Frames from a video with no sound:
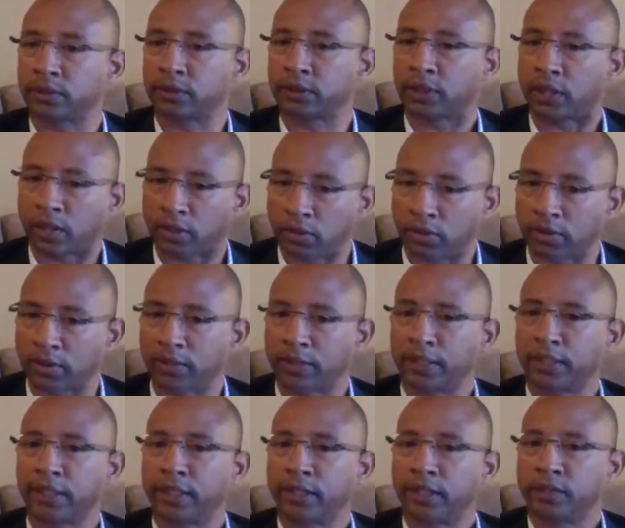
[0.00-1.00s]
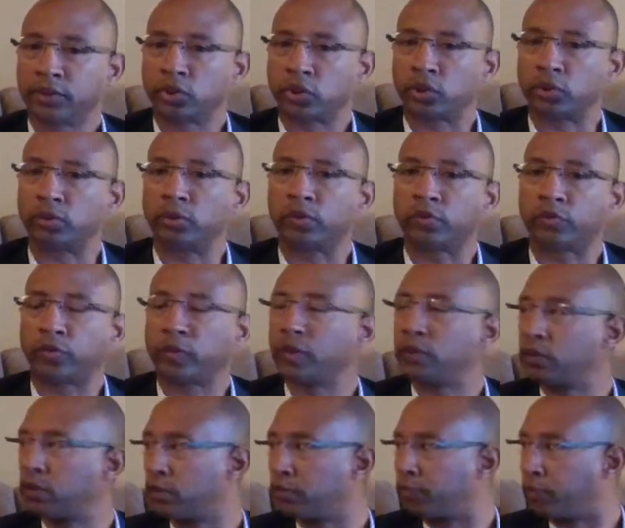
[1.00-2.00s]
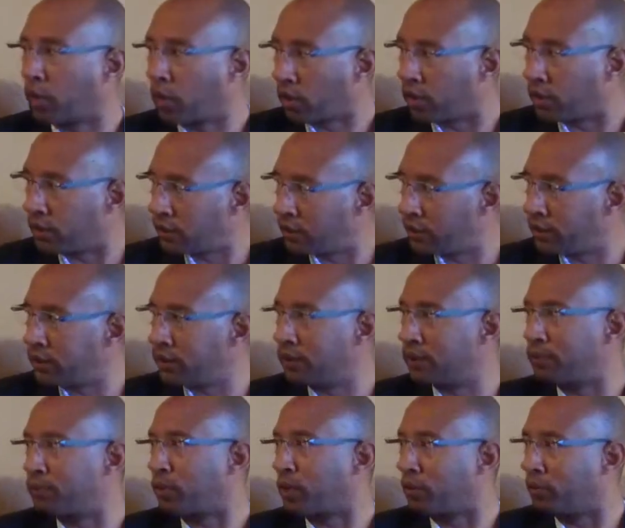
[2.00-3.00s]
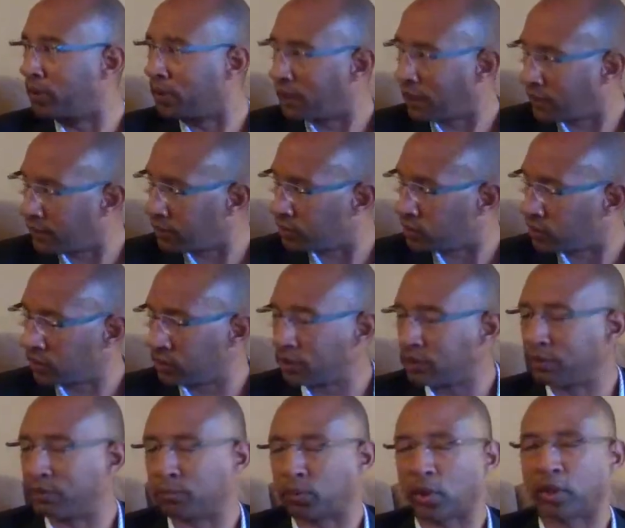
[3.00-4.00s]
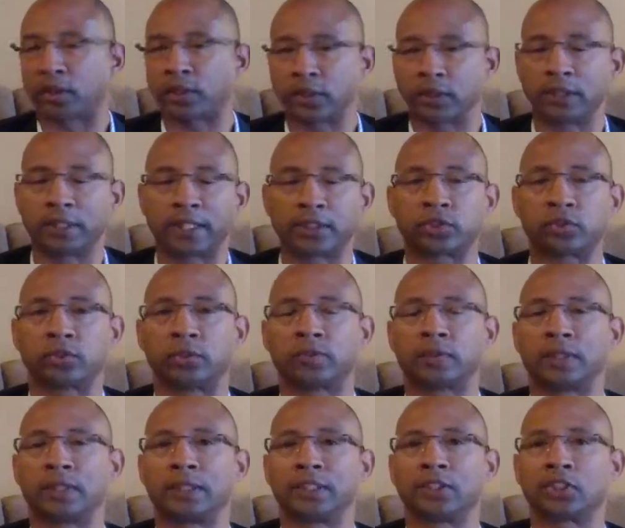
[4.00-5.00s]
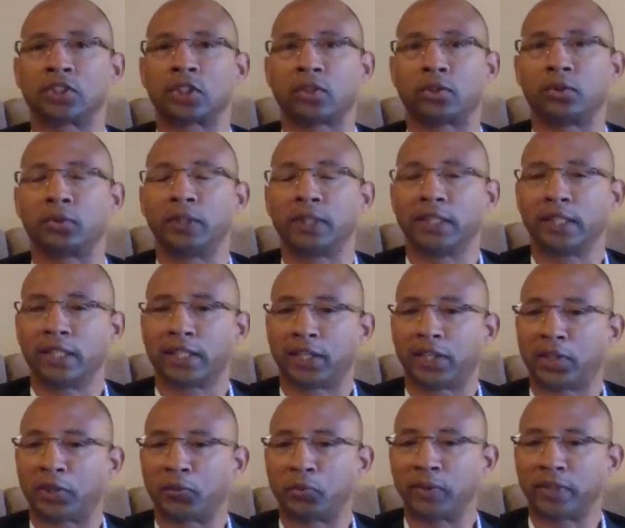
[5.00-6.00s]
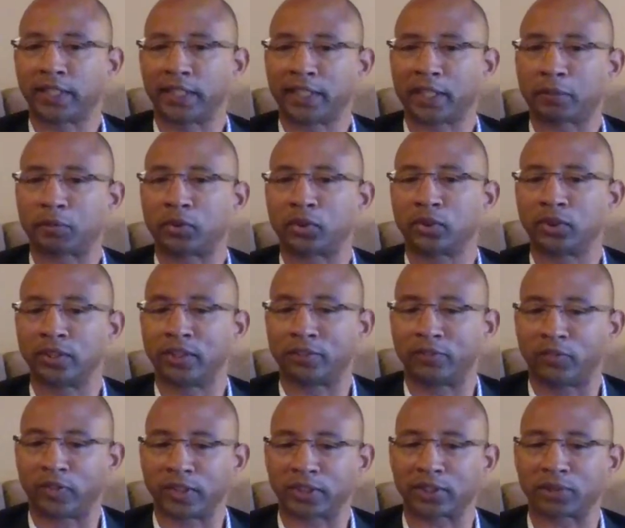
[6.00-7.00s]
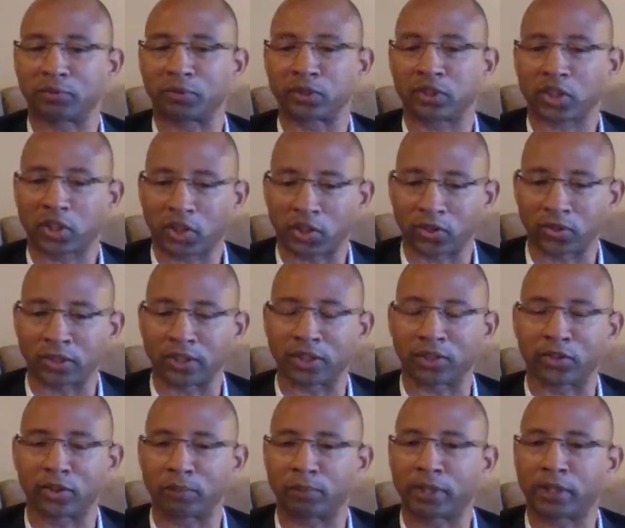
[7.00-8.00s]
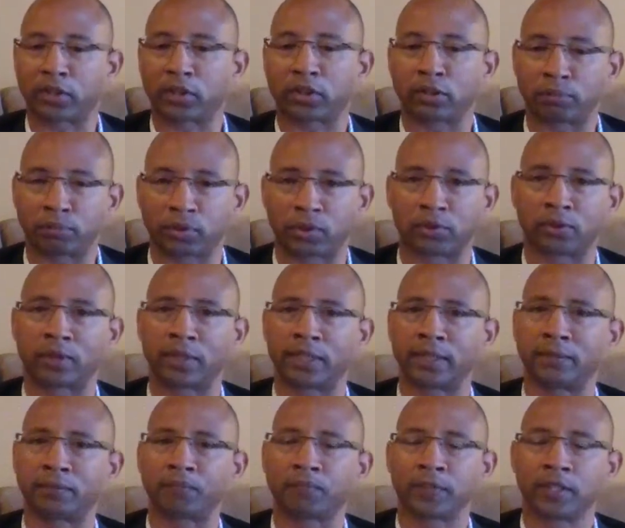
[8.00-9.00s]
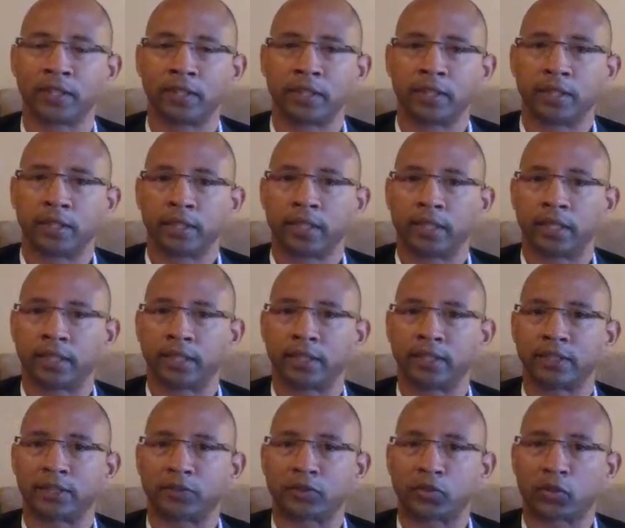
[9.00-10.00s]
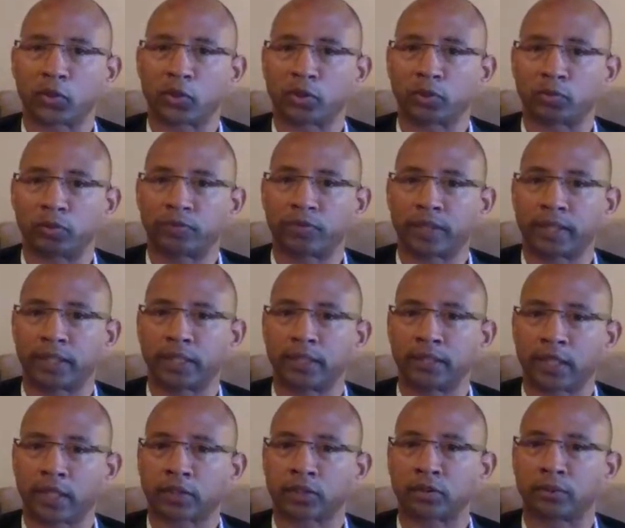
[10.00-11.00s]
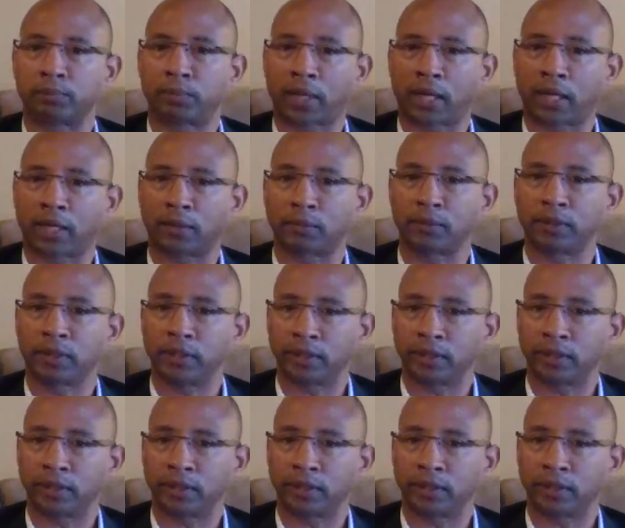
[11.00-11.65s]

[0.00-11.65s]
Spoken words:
color to the field of marketing and publication and marketing, that sort of thing. And so we had the opportunity to visit with her and learn about her program. And of course, we've had Dr. Bob